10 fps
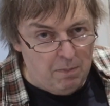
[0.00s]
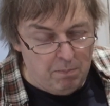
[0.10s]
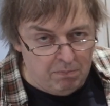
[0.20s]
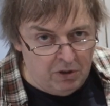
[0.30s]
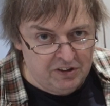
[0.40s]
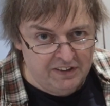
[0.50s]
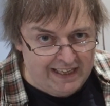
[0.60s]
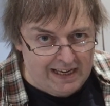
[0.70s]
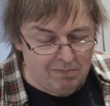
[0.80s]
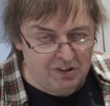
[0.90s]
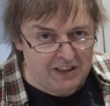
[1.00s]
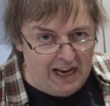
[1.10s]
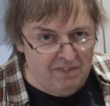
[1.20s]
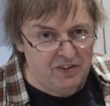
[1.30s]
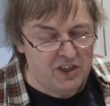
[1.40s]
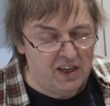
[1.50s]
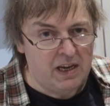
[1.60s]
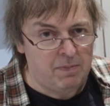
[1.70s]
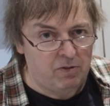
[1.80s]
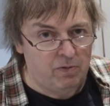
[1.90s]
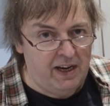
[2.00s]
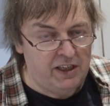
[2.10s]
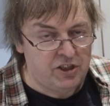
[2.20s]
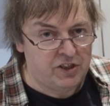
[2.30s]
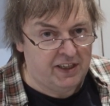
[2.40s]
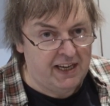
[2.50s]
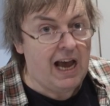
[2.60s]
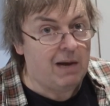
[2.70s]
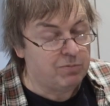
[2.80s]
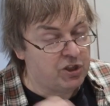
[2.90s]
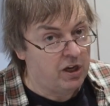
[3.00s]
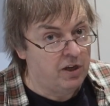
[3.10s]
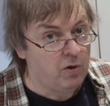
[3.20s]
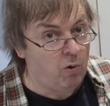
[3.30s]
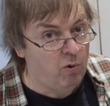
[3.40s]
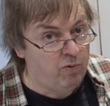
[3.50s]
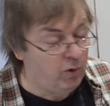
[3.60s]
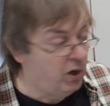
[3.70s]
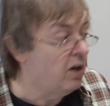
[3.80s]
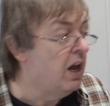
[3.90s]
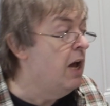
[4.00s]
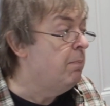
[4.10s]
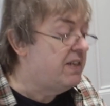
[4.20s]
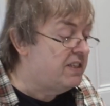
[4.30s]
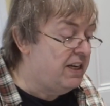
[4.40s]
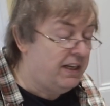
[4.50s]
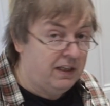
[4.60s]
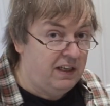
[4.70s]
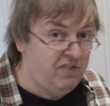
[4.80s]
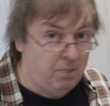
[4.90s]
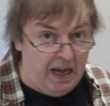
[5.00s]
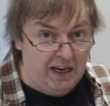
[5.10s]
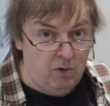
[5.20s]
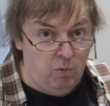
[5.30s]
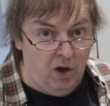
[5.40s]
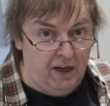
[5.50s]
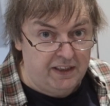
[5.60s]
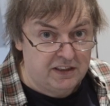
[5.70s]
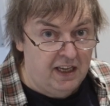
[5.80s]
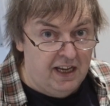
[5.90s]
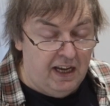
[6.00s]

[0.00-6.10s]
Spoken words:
Modern cameras have the dynamic range to capture an awful lot, particularly for black and white.